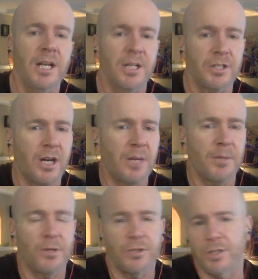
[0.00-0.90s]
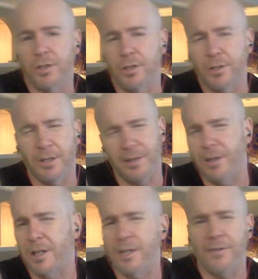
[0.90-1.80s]
talk about just a
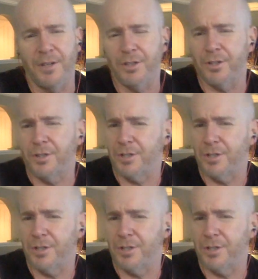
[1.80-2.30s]
lot of the features,